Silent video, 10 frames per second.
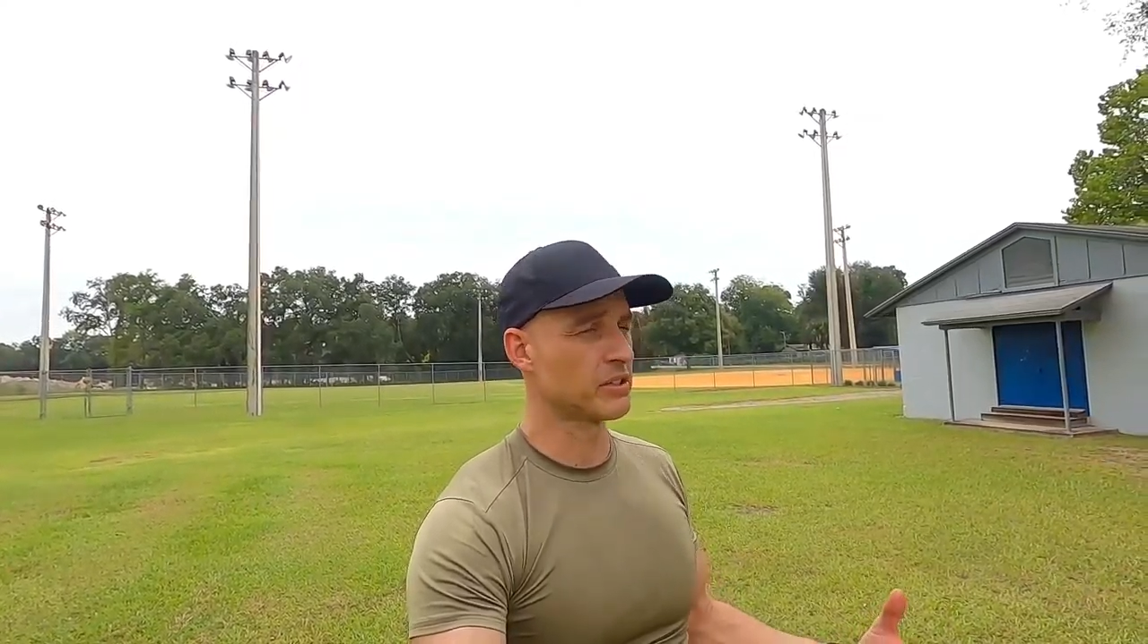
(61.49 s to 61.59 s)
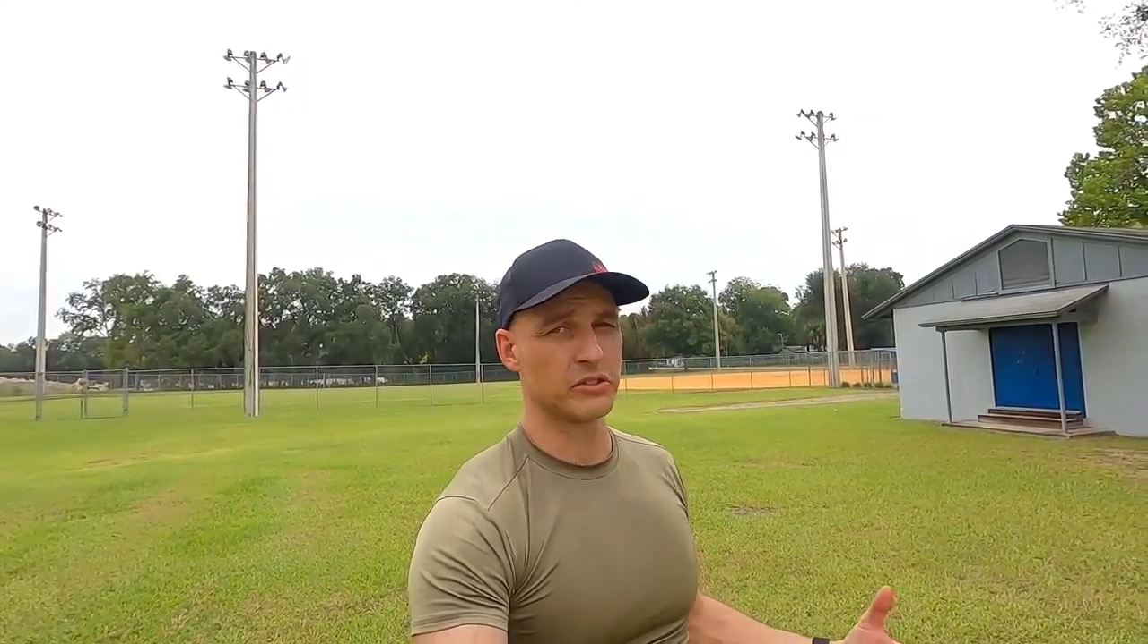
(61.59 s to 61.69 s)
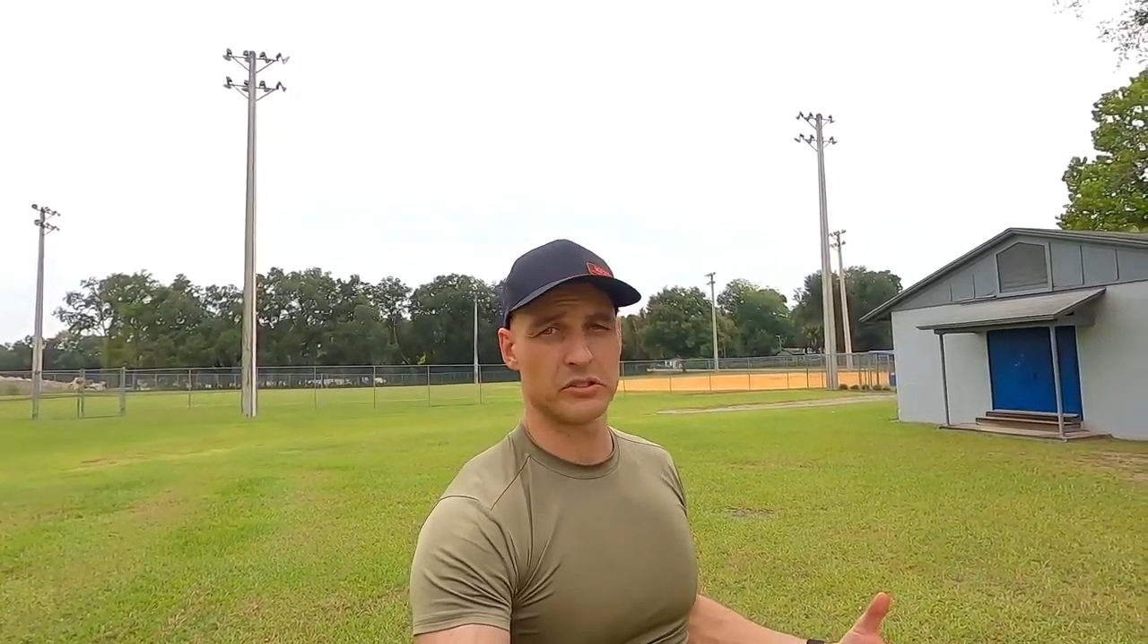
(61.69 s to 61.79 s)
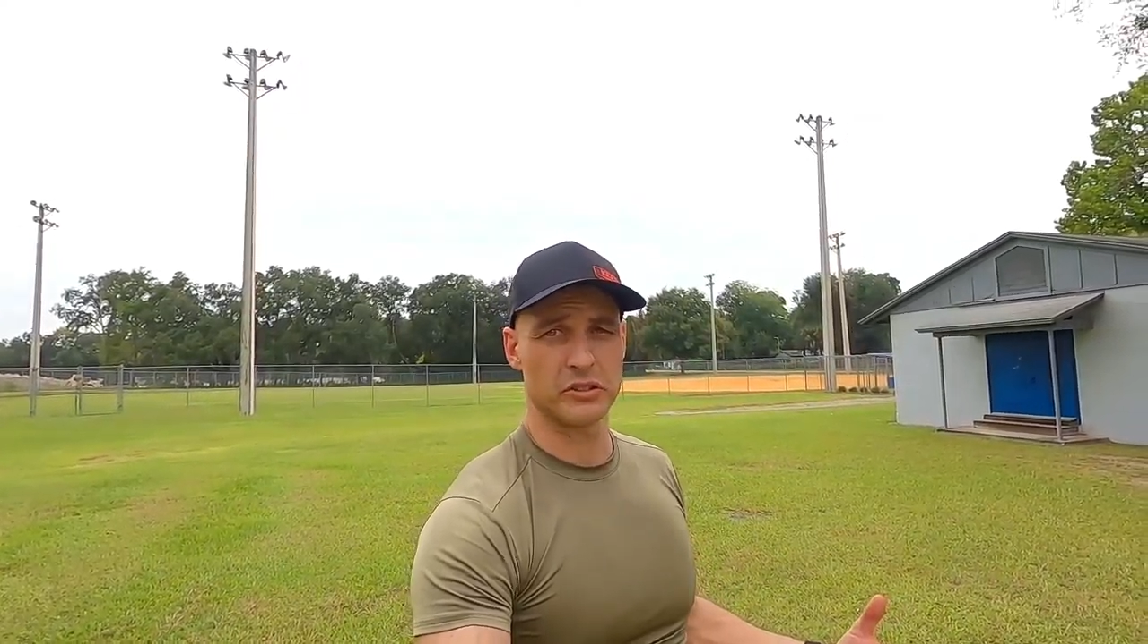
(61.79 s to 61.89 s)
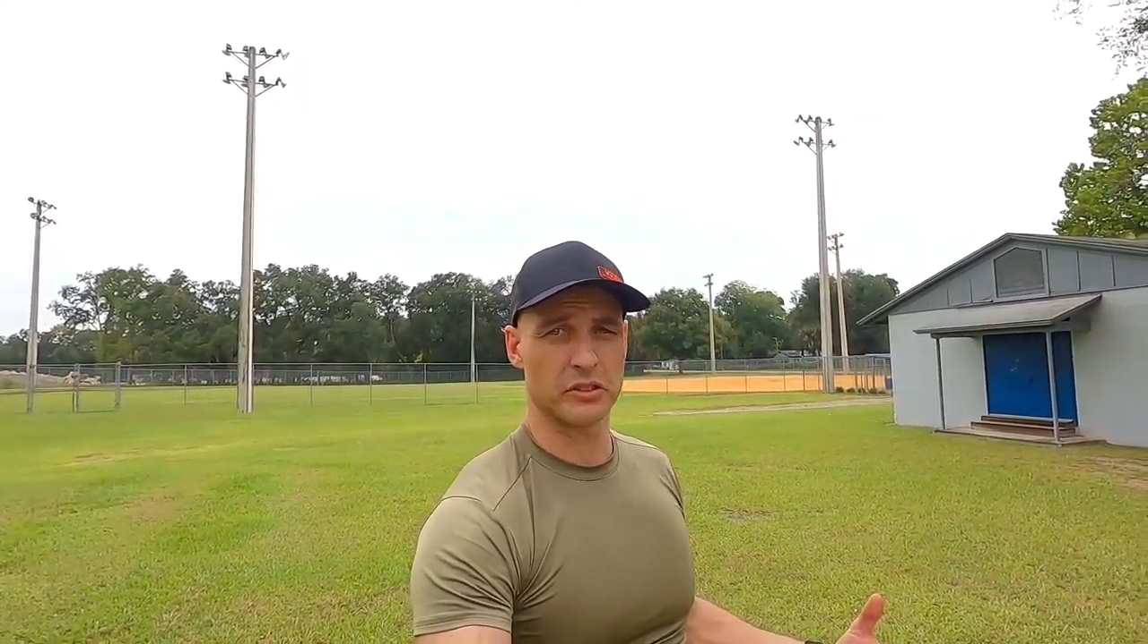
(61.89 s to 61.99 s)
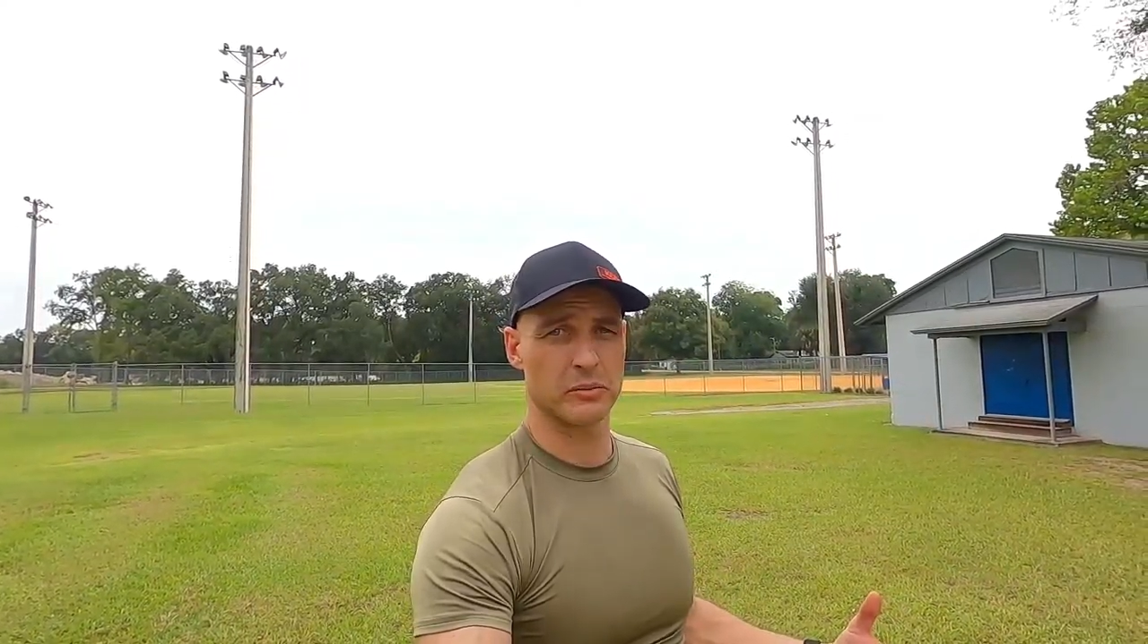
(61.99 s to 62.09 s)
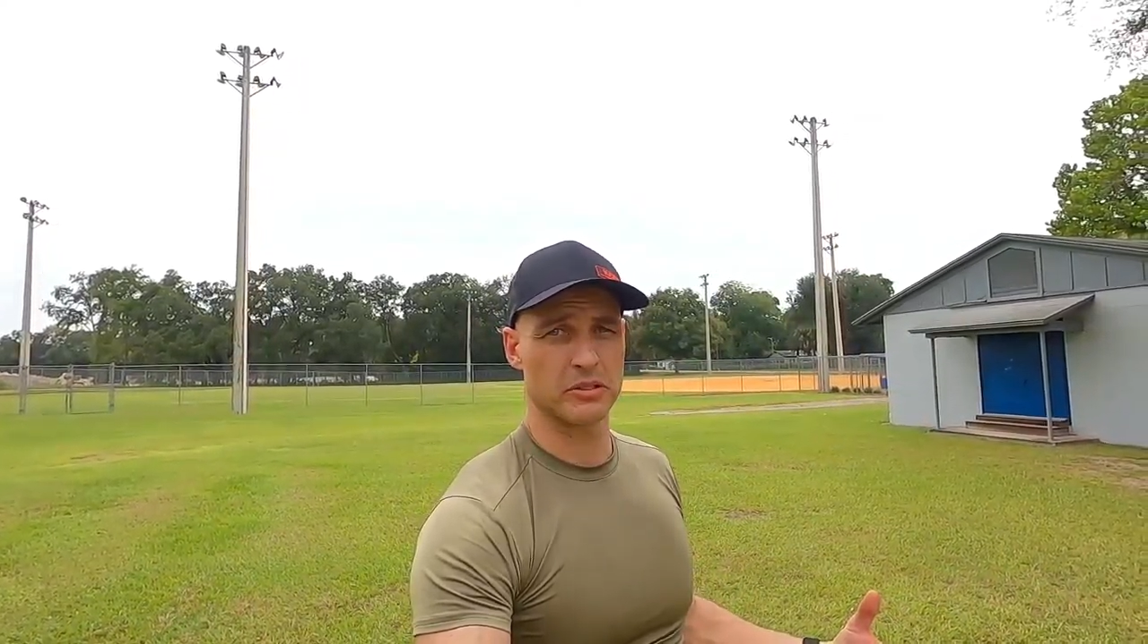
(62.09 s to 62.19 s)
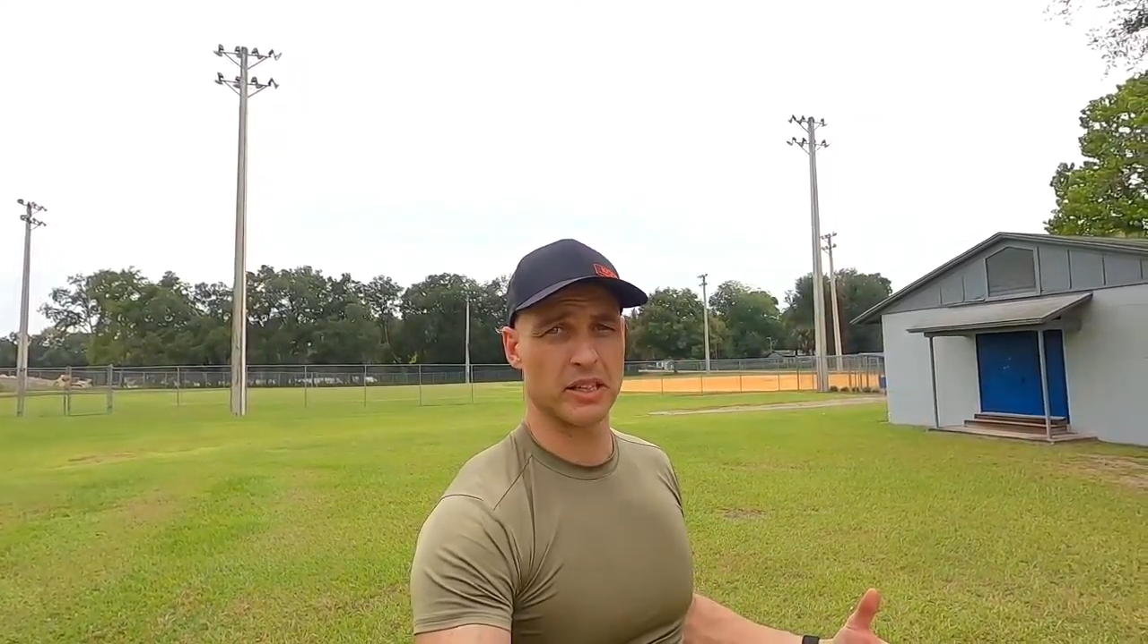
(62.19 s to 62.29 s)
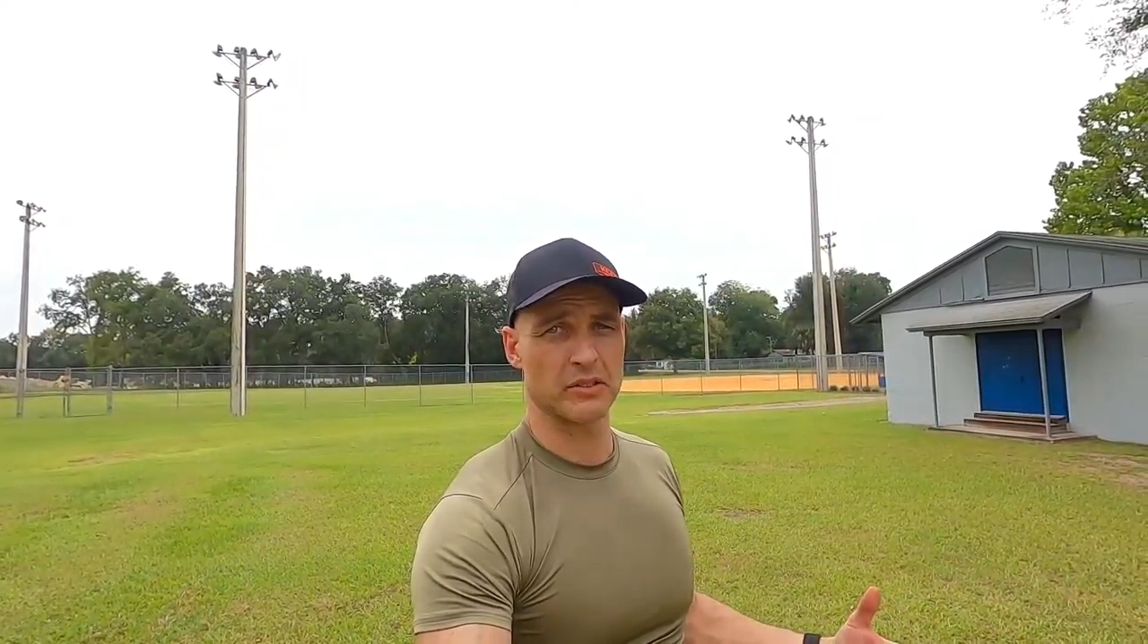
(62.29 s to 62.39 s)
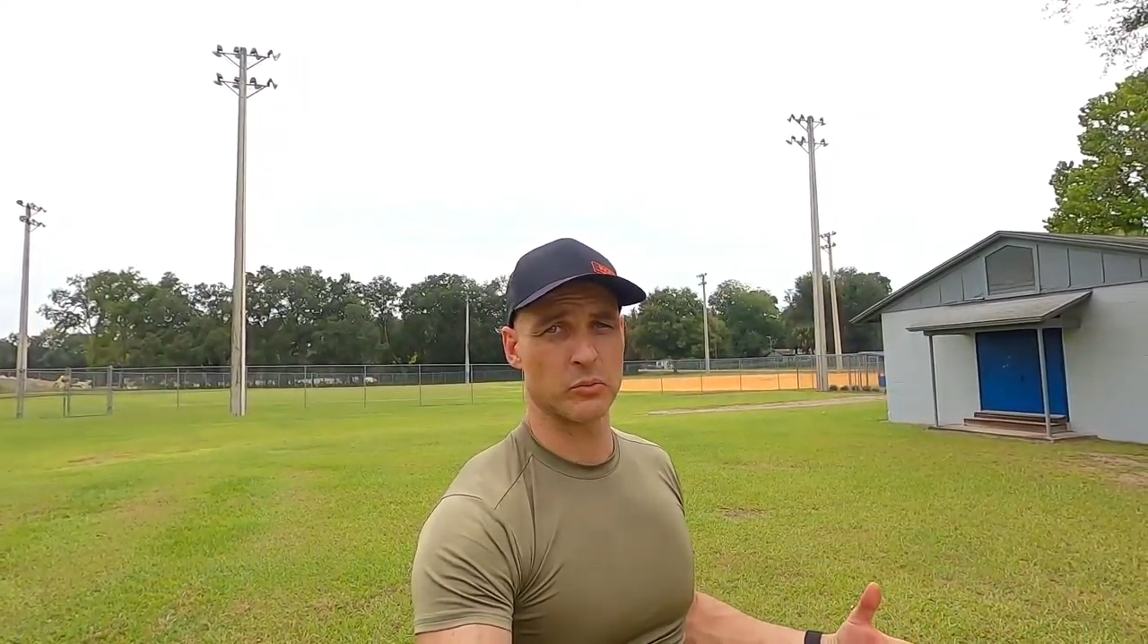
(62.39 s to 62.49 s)
picture a
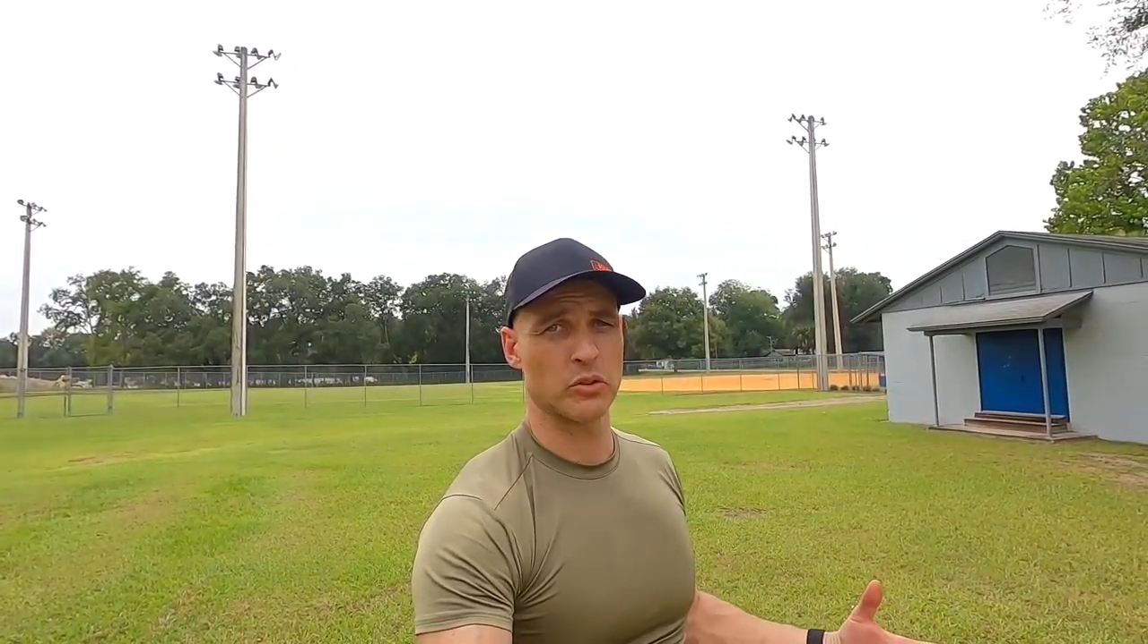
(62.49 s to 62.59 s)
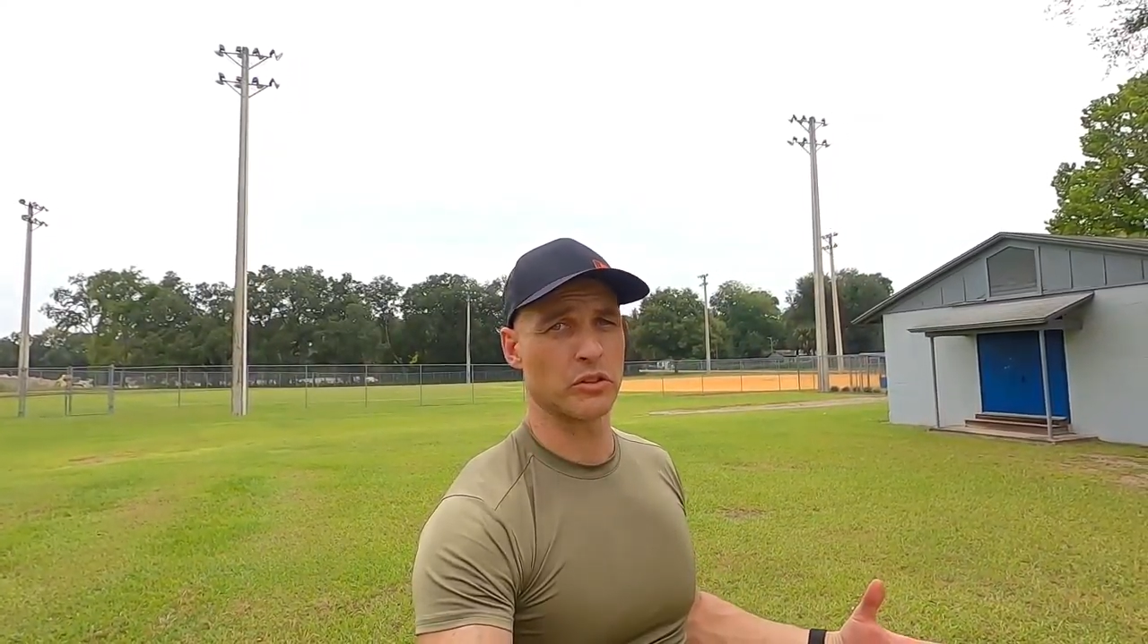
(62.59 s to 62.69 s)
circumstance